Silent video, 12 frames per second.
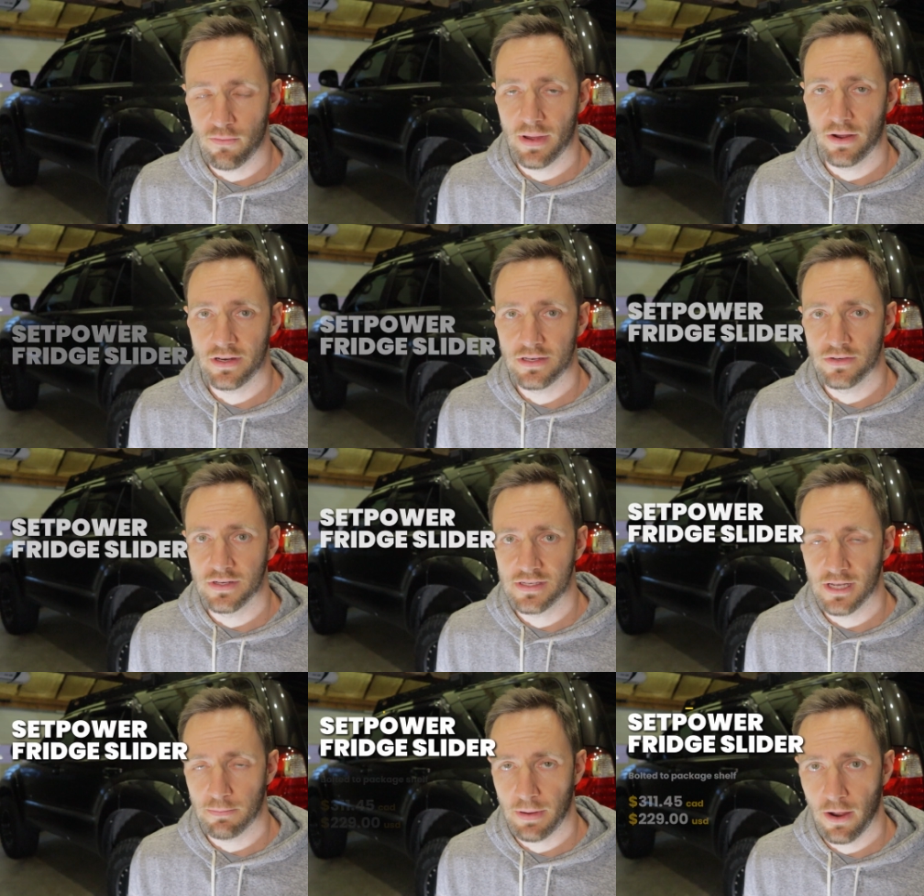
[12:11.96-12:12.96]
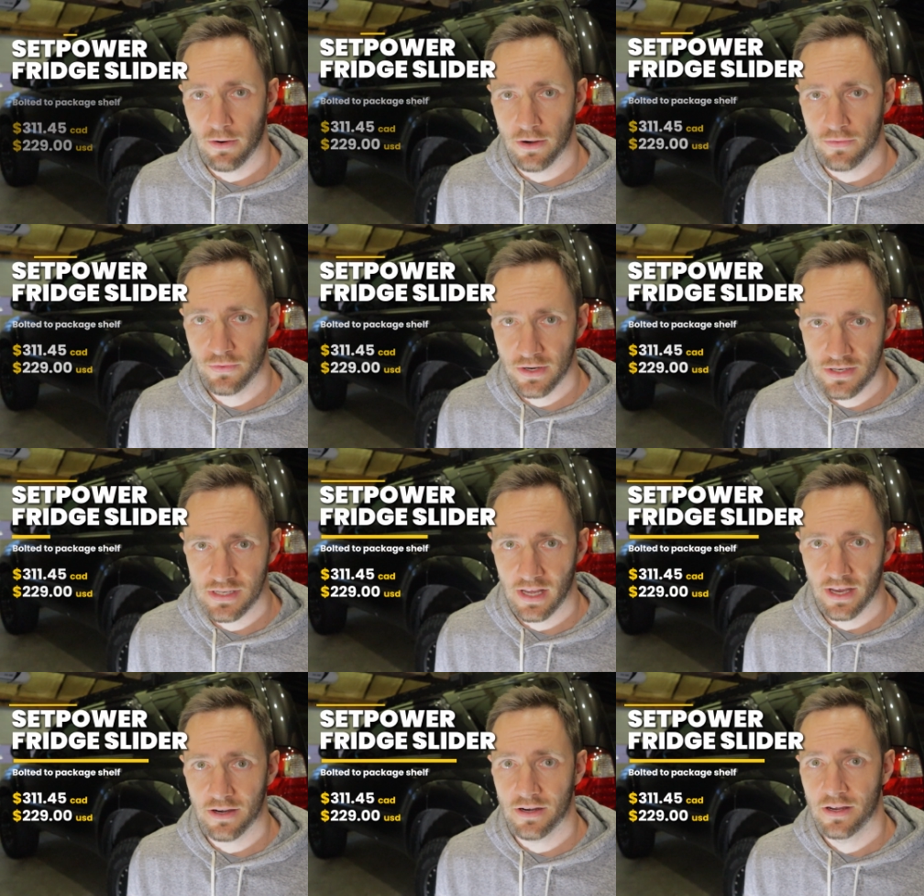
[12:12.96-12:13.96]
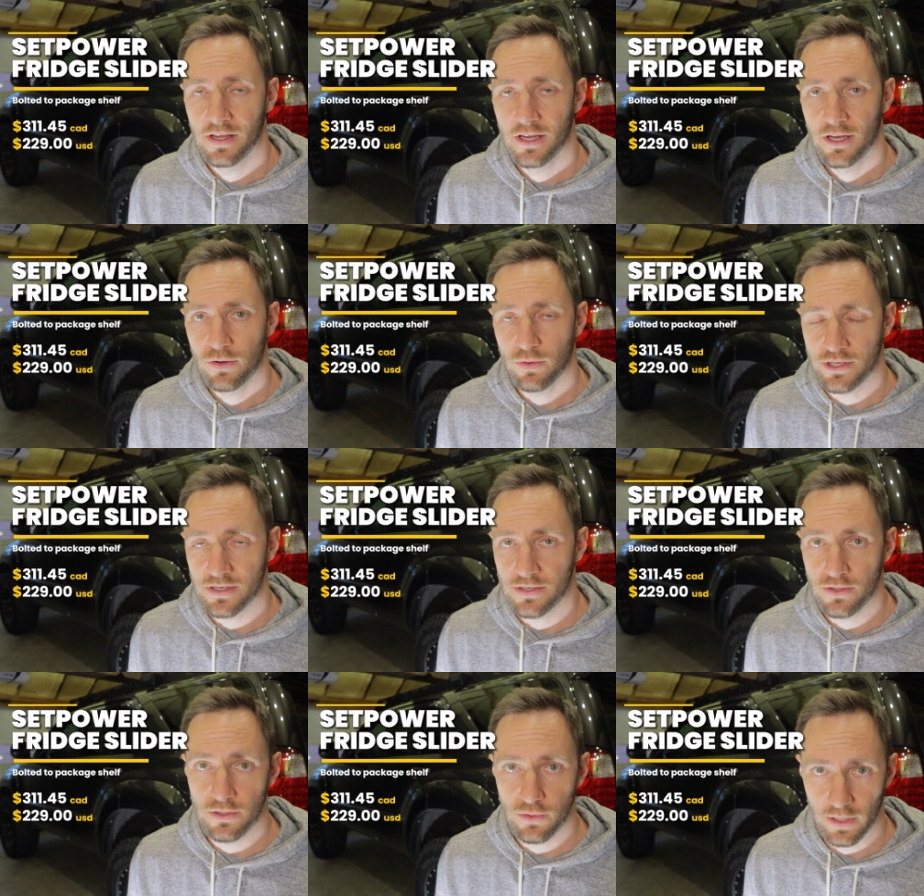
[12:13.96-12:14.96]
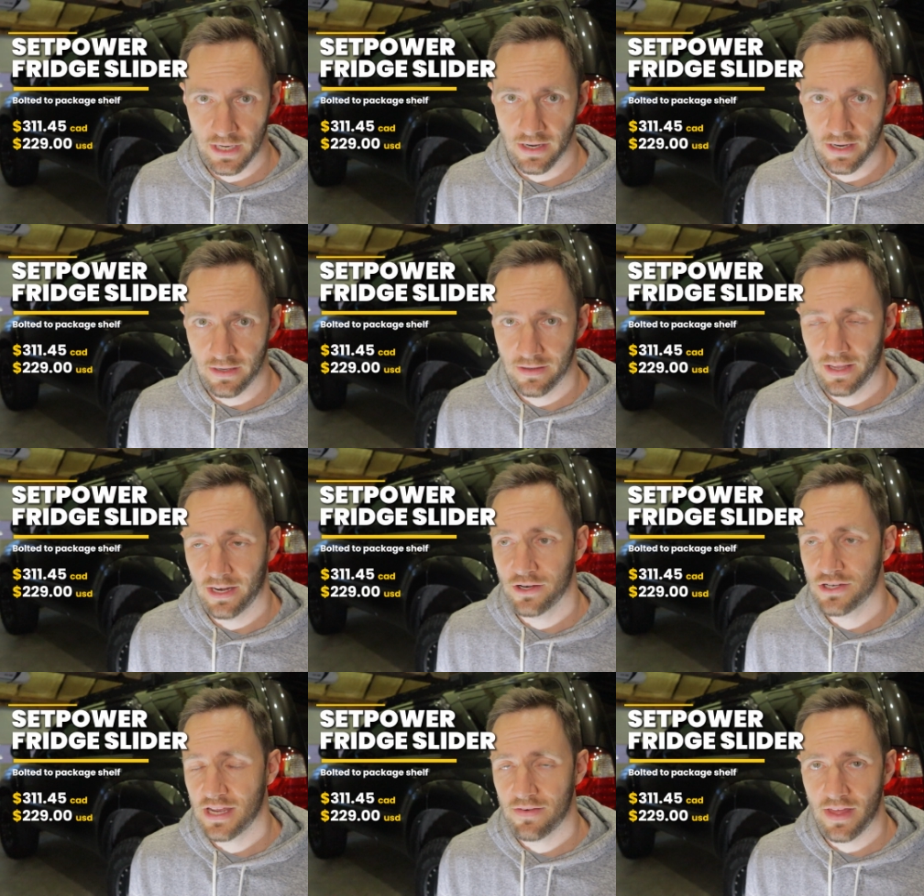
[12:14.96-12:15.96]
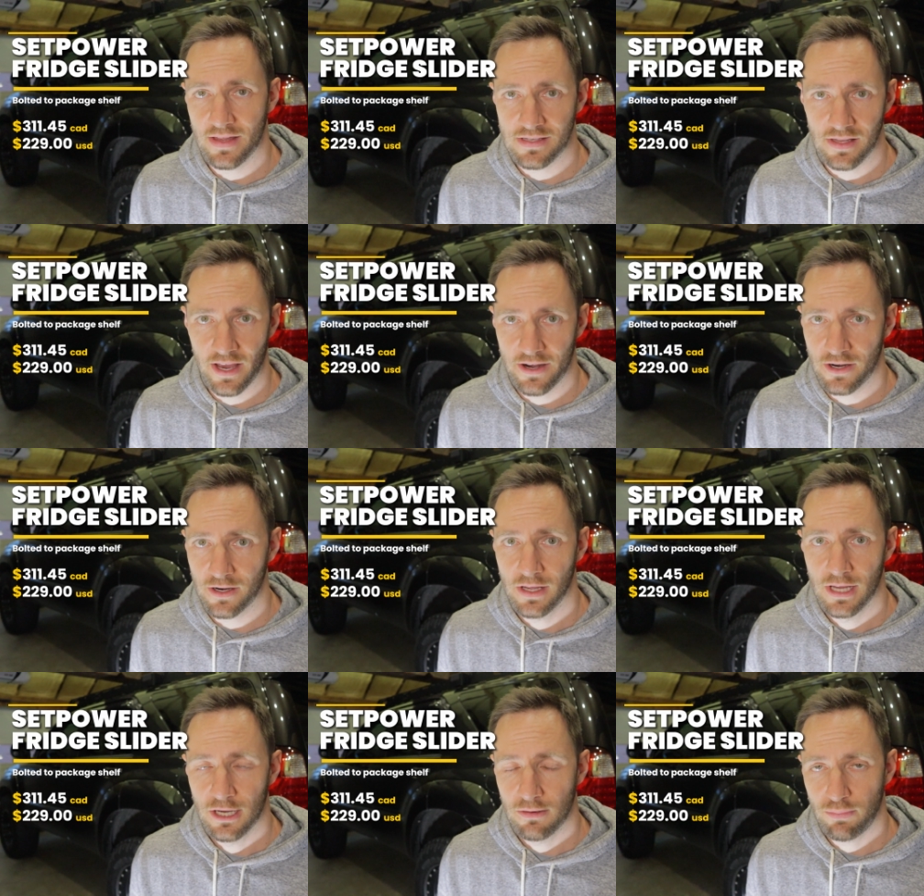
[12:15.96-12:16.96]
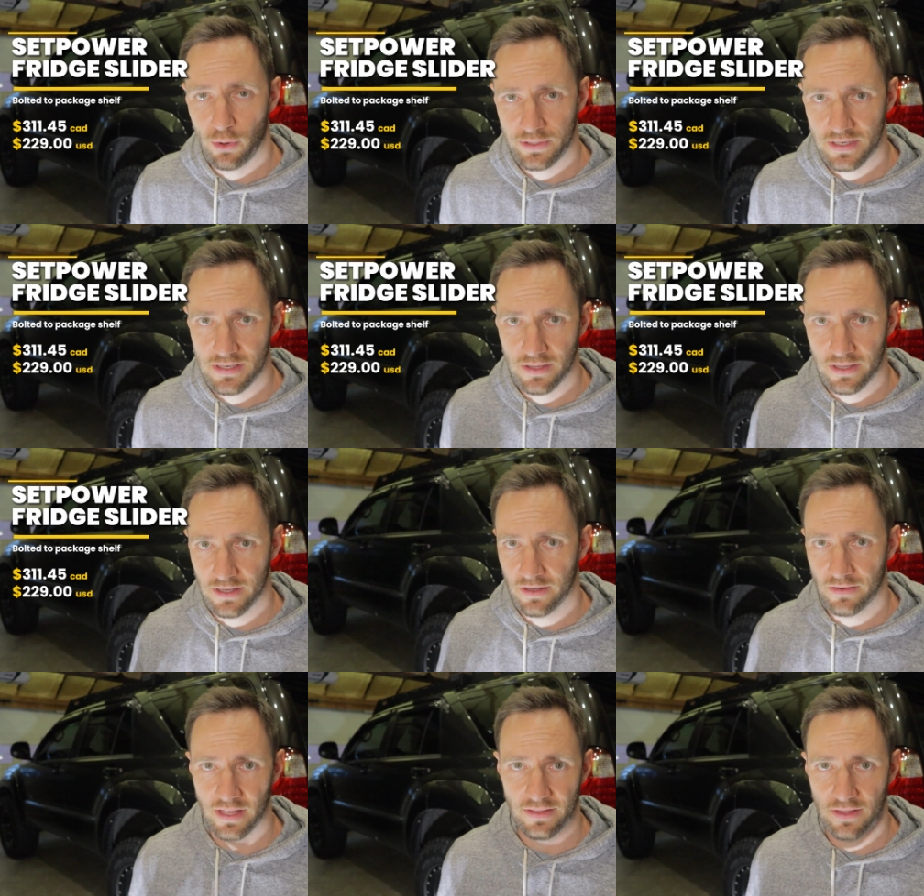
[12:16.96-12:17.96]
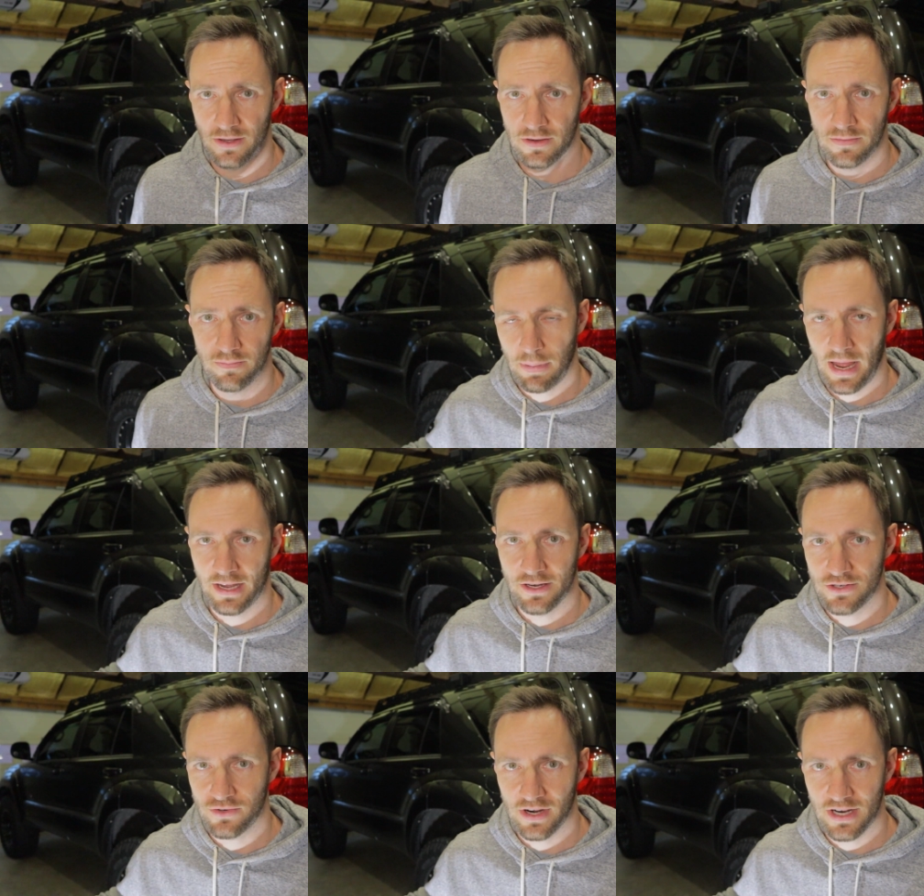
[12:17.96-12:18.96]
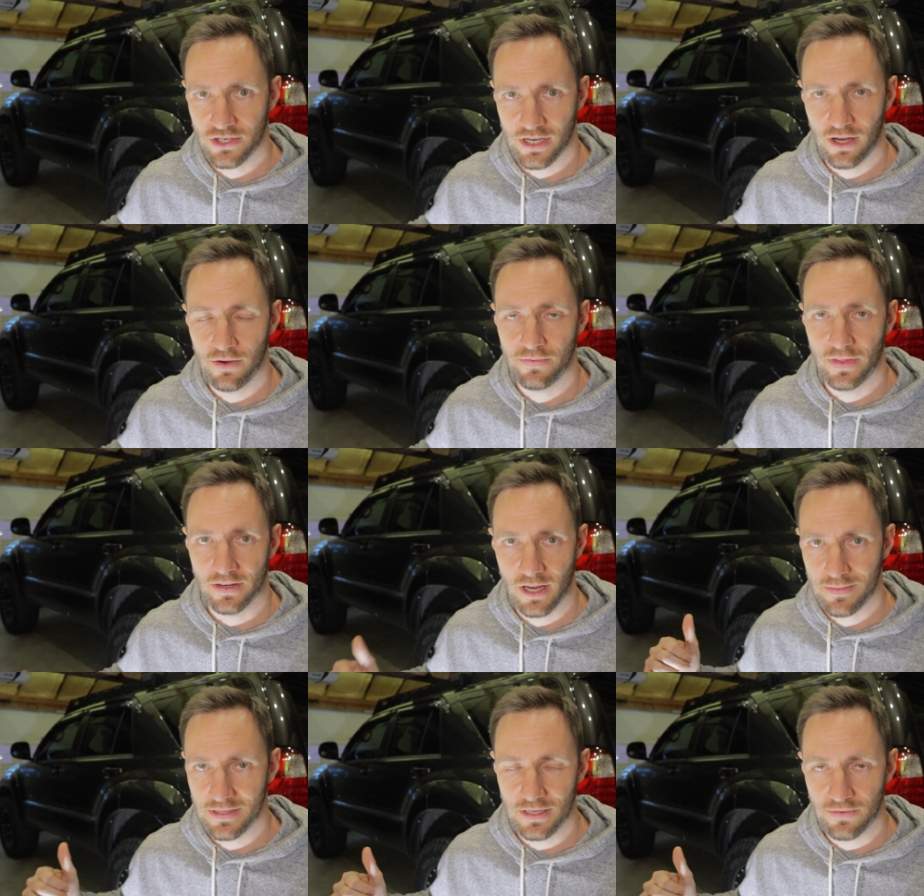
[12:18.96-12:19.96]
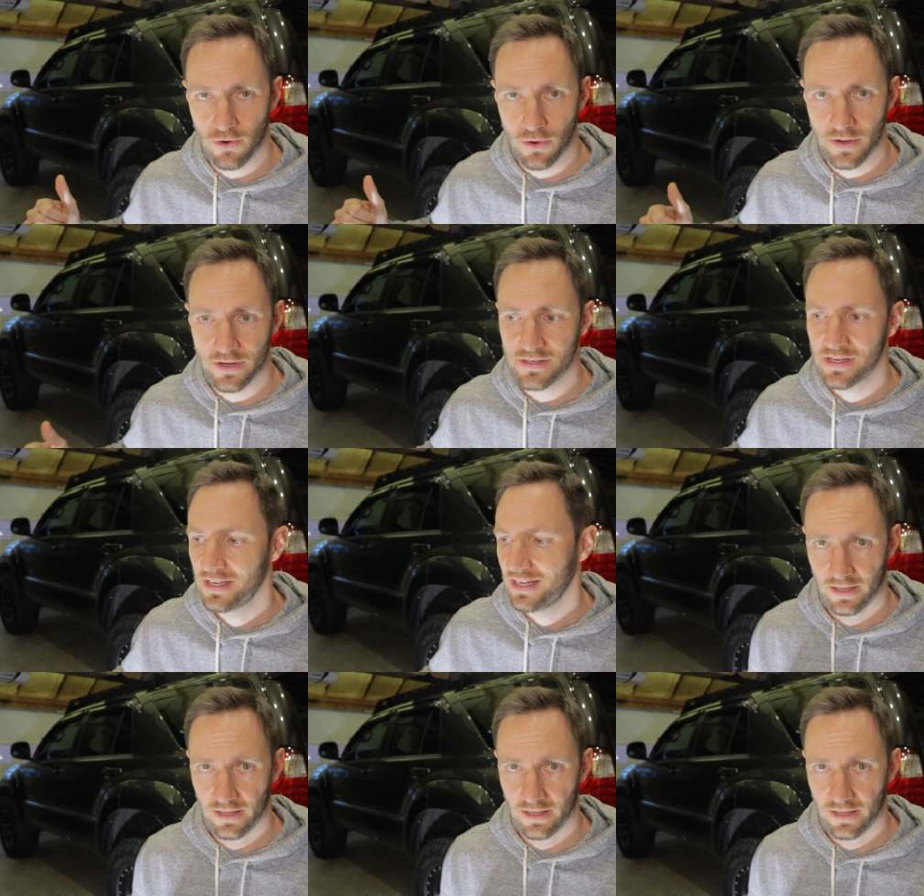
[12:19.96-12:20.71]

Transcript: it mounted to a Set Power fridge slider, which is $229. And I just have that slider bolted to the package tray shelf that comes in these 4Runners.